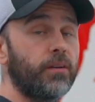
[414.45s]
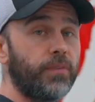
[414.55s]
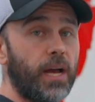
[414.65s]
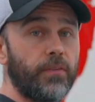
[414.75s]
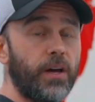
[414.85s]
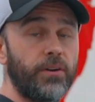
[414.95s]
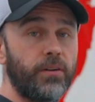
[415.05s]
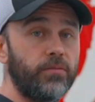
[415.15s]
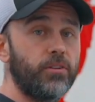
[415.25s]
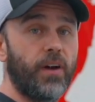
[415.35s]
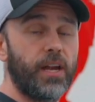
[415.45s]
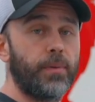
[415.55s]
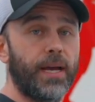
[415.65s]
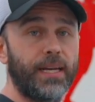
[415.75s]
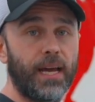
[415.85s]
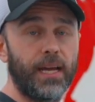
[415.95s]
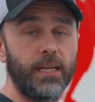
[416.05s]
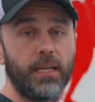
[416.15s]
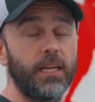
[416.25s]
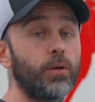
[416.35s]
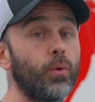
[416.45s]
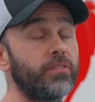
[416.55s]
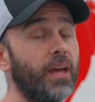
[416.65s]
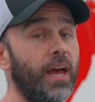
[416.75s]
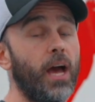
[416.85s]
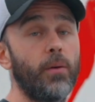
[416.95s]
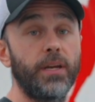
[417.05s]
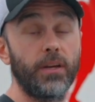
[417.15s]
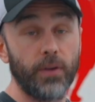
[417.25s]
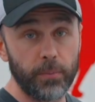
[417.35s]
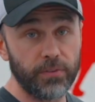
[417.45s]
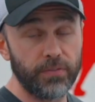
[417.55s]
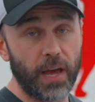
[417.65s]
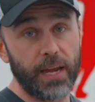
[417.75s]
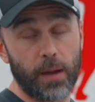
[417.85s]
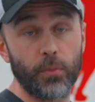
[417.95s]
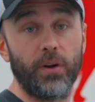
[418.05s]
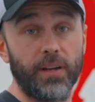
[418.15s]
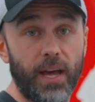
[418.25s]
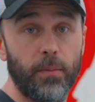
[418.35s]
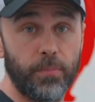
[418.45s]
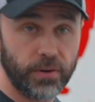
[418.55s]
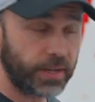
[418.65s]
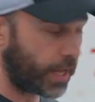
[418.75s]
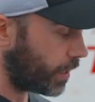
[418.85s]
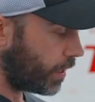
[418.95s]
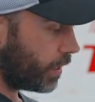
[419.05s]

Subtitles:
500 divided by 9 equals how many grams of fat I'm going to have per day.